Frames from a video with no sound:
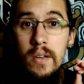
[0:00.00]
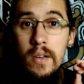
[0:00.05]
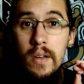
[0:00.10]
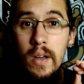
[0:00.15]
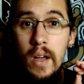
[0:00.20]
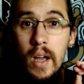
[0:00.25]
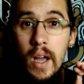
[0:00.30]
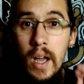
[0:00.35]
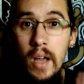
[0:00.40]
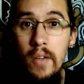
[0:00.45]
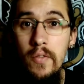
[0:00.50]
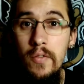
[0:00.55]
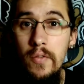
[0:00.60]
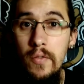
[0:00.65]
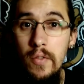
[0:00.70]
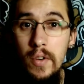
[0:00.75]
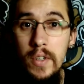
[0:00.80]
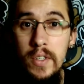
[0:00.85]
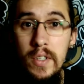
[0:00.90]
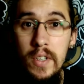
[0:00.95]
have
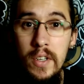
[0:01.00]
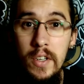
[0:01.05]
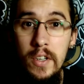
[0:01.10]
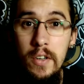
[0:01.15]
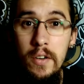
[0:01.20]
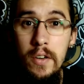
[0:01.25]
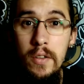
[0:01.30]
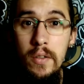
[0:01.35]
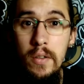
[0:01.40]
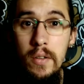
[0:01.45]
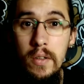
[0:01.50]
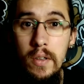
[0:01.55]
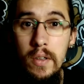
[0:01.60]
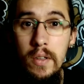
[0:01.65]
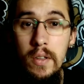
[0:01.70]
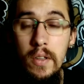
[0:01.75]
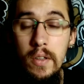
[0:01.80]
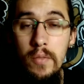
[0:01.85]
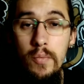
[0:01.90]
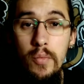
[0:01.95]
race here in,
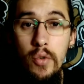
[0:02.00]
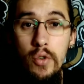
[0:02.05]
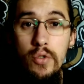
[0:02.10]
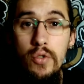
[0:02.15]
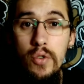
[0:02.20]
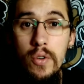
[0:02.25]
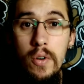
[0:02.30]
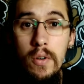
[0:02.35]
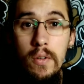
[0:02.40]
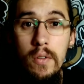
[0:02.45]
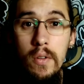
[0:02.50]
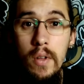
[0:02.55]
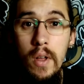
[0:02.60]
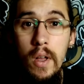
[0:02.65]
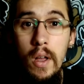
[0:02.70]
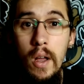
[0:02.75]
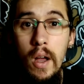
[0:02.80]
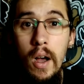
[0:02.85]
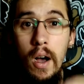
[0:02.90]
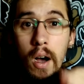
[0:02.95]
in, in, Portugal,
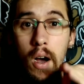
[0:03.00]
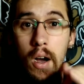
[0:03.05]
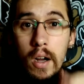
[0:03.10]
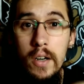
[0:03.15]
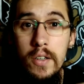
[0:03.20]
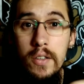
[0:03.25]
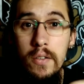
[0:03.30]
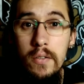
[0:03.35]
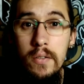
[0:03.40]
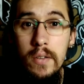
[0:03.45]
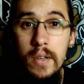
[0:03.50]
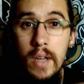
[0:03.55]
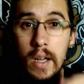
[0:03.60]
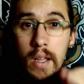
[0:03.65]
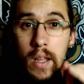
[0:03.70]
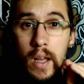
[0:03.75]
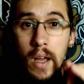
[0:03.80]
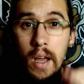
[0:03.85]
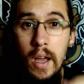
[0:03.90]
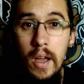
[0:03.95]
Arsenal can
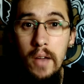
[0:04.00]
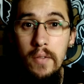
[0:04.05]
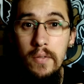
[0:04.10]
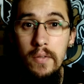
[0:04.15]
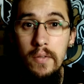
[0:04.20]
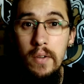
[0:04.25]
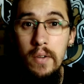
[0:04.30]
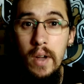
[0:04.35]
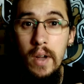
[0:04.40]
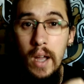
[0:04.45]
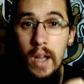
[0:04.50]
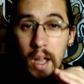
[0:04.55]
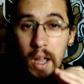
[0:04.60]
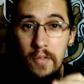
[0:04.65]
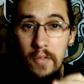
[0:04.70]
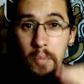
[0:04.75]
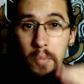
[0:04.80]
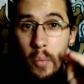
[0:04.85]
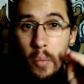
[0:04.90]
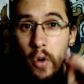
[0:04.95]
have
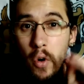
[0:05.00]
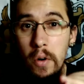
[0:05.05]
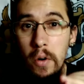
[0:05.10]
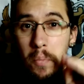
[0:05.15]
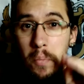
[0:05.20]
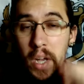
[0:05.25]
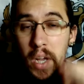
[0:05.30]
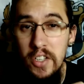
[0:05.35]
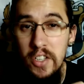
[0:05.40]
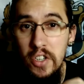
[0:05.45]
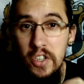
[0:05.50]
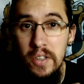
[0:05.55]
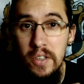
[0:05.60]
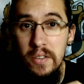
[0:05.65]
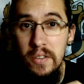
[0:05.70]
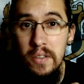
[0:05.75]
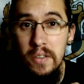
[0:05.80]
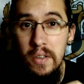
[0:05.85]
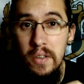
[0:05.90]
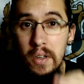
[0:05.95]
have more
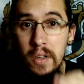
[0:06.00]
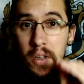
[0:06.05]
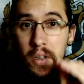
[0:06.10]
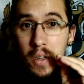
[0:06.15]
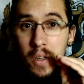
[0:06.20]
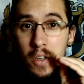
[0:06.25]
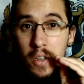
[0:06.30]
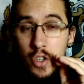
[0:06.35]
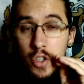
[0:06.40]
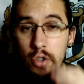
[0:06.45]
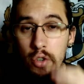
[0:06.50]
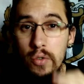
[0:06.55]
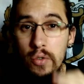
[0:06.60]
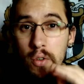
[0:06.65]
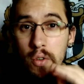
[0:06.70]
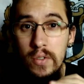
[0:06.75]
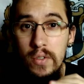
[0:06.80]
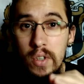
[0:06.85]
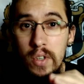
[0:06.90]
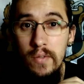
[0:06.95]
matches shown
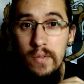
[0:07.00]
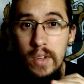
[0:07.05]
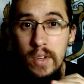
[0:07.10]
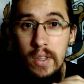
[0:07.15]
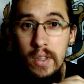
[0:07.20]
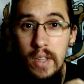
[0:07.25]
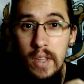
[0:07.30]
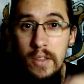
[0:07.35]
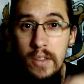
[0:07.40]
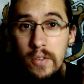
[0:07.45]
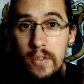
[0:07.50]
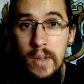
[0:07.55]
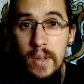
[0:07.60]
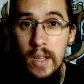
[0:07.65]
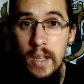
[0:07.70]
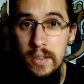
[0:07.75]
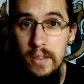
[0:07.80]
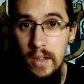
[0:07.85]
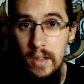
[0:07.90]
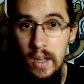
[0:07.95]
on TV than
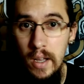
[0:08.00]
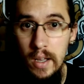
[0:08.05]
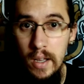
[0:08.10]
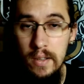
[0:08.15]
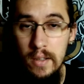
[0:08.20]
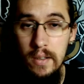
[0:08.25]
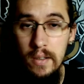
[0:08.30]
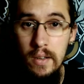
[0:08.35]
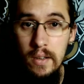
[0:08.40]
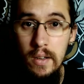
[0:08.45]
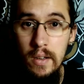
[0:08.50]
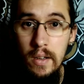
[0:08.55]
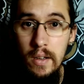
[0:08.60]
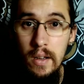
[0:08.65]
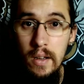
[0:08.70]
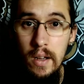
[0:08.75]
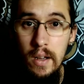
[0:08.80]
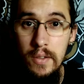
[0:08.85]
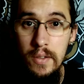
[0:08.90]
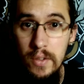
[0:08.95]
Newcastle has,
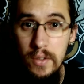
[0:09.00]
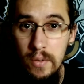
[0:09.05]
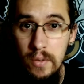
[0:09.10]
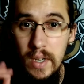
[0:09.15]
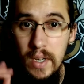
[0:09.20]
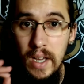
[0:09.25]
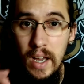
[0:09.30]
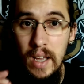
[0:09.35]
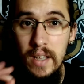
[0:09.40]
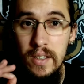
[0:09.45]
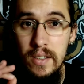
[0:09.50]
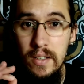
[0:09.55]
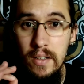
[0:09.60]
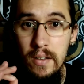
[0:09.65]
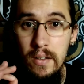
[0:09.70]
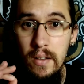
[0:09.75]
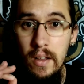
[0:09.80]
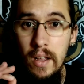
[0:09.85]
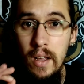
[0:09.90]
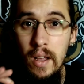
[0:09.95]
and
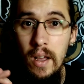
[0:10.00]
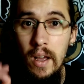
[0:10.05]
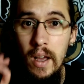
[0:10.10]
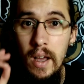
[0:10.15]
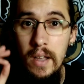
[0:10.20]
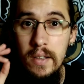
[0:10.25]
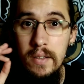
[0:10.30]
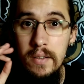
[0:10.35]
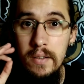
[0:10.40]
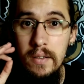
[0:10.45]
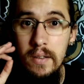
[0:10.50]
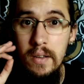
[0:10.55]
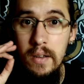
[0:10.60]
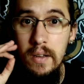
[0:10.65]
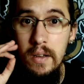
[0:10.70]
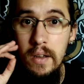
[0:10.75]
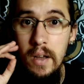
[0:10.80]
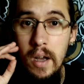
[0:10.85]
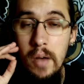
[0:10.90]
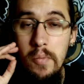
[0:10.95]
Newcastle has
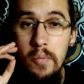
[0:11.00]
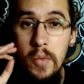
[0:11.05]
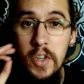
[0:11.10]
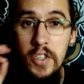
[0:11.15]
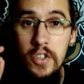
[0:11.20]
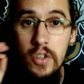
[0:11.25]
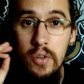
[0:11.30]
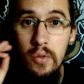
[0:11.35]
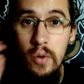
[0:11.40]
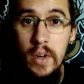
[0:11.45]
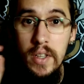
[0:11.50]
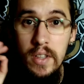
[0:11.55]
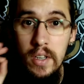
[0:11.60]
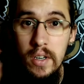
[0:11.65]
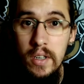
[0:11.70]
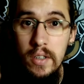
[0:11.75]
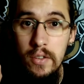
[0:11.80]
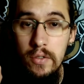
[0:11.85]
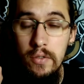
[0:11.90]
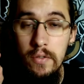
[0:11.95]
a much greater
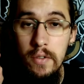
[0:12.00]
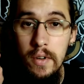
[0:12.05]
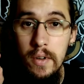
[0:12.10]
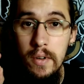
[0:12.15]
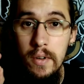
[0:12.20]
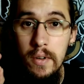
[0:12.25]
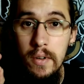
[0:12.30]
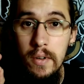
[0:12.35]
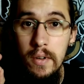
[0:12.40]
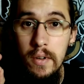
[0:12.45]
history